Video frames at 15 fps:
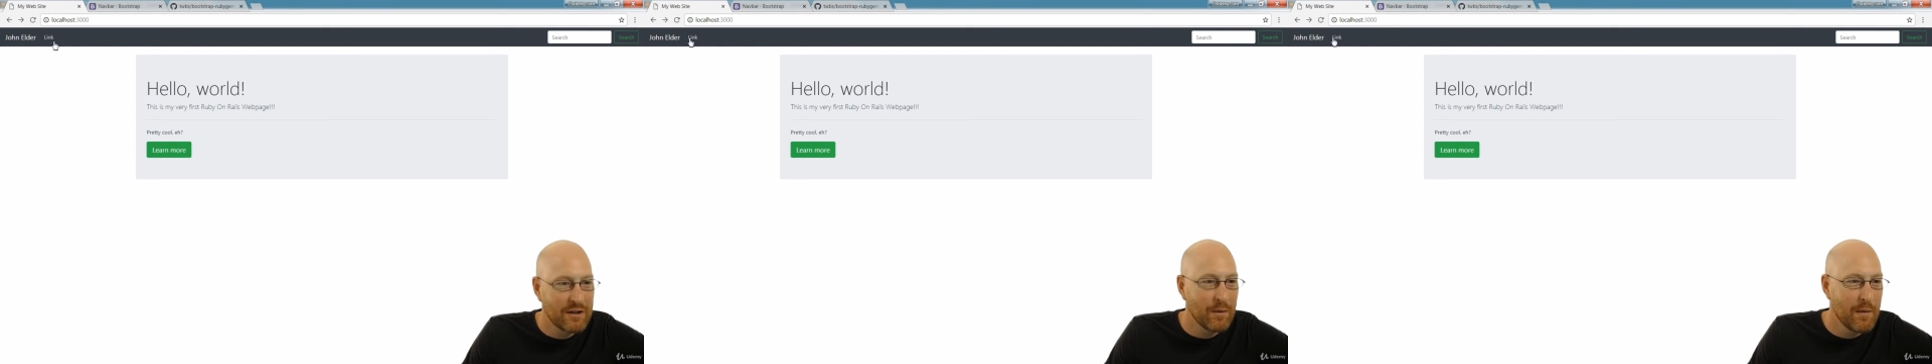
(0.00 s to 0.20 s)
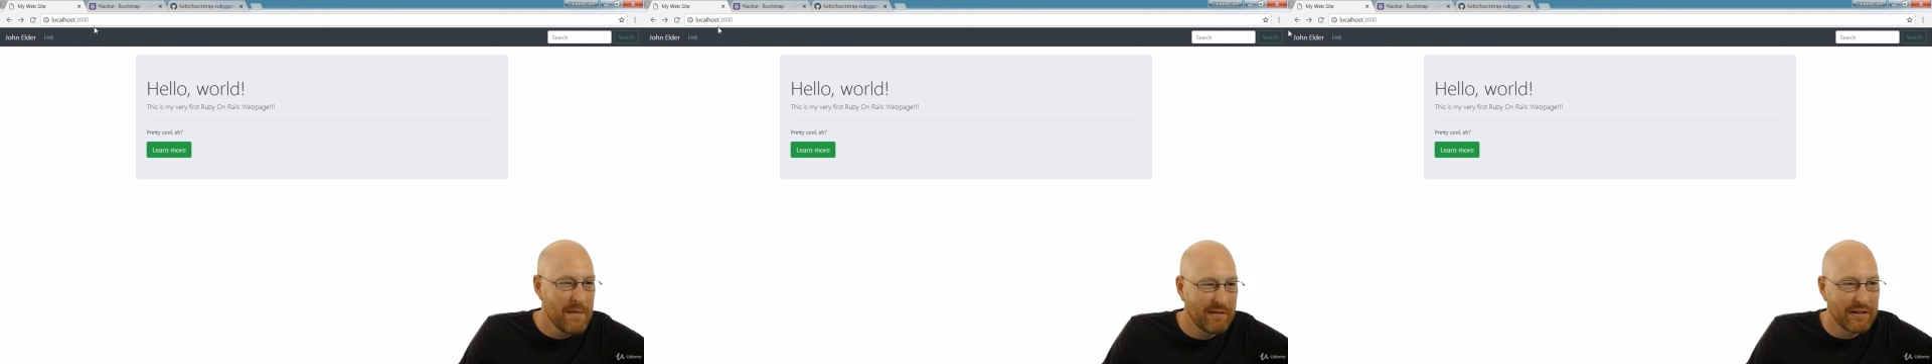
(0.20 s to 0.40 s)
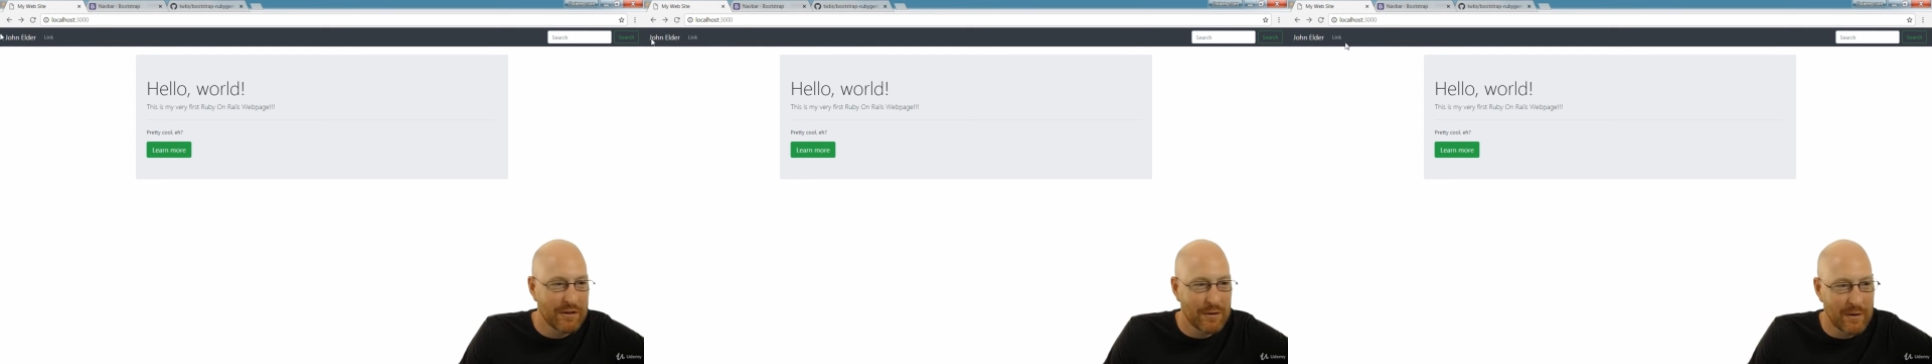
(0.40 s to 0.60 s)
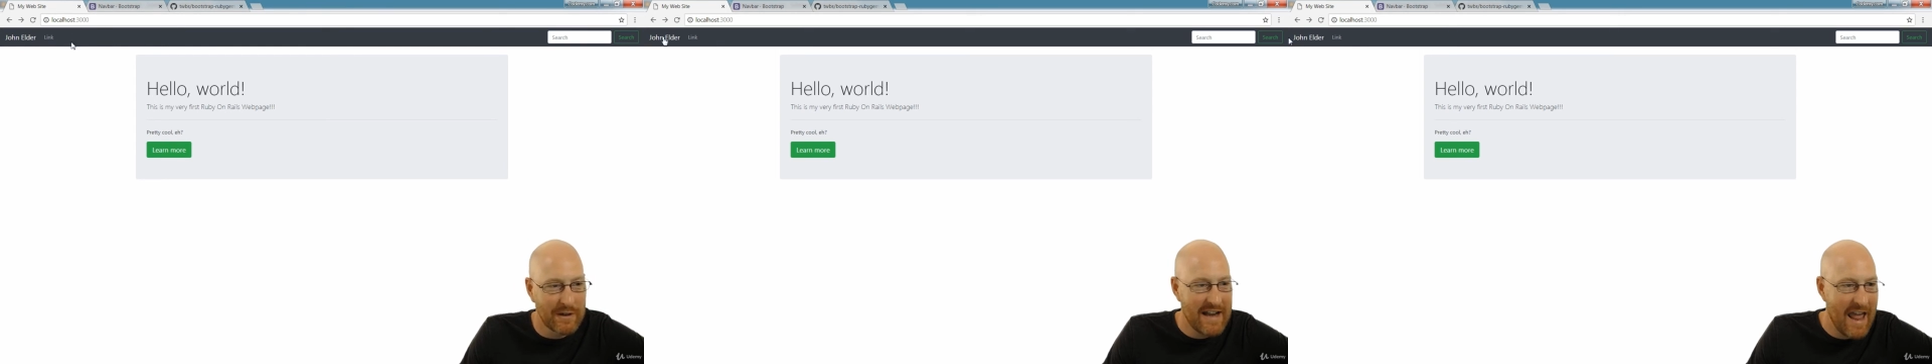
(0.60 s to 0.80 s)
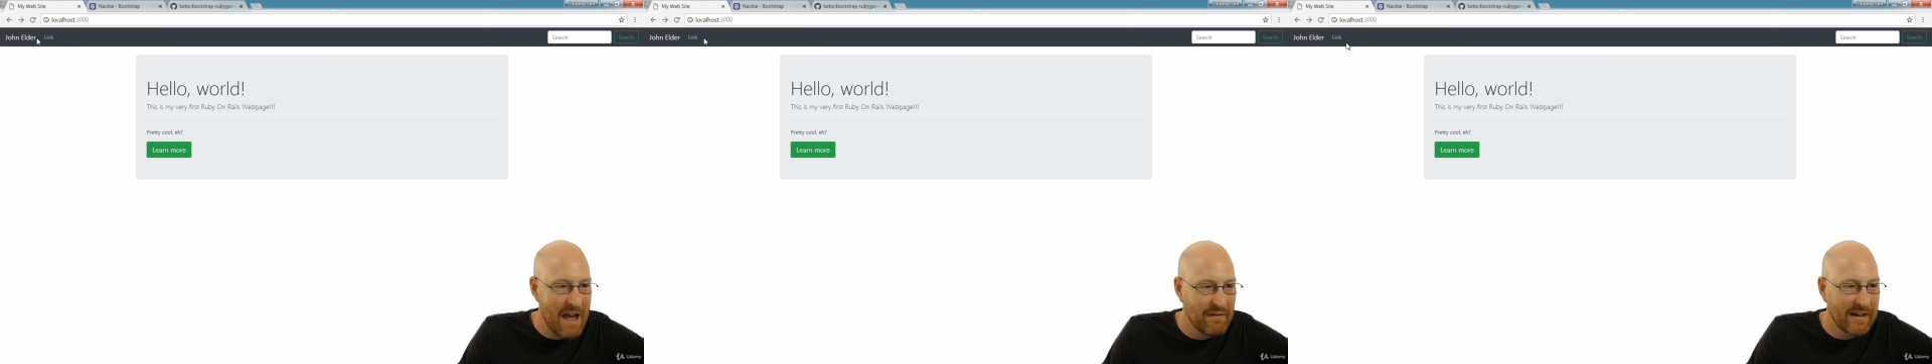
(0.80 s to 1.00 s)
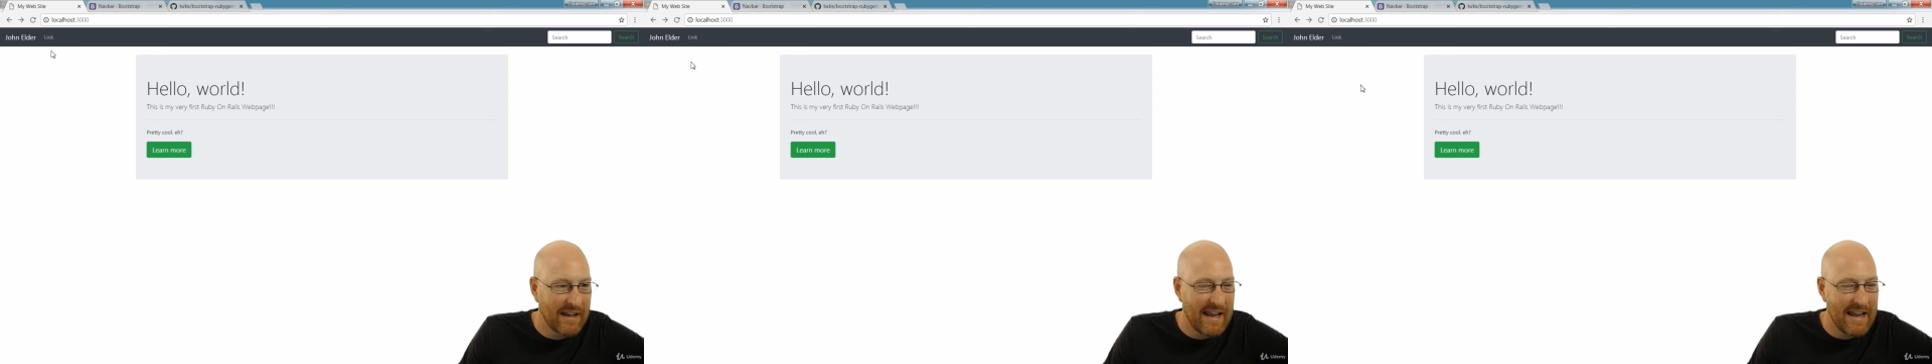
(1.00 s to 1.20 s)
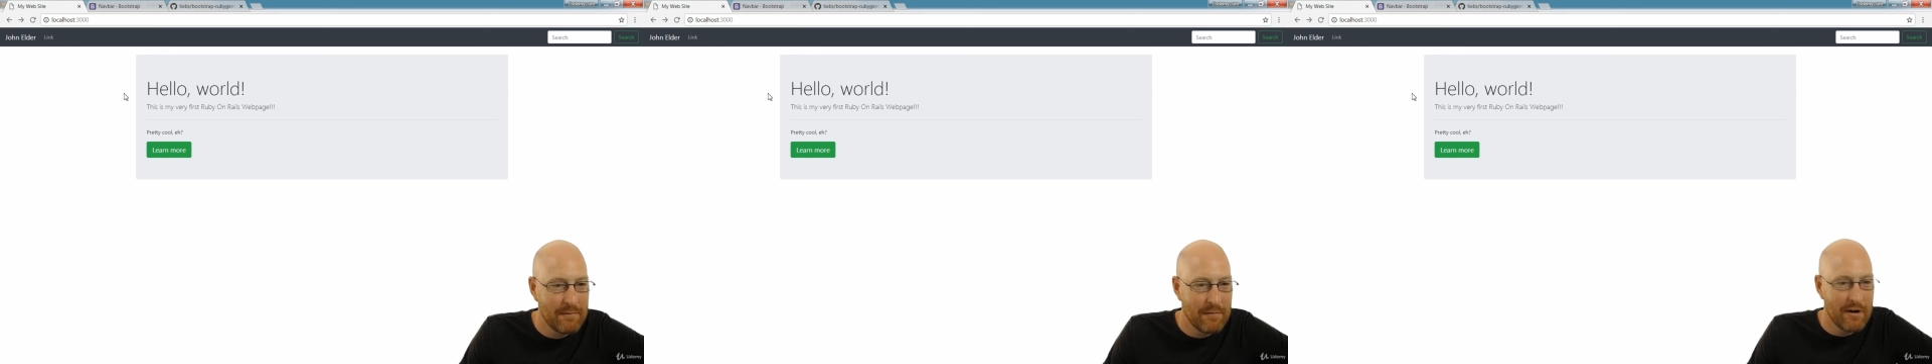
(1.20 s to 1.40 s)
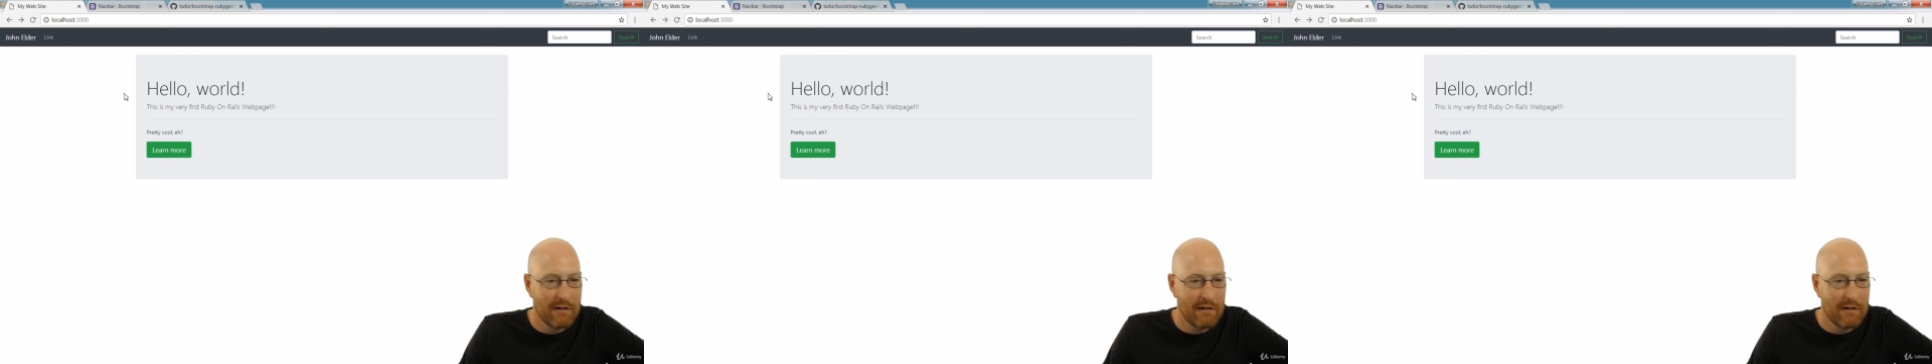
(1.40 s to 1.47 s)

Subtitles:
so we'll be able to sort of navigate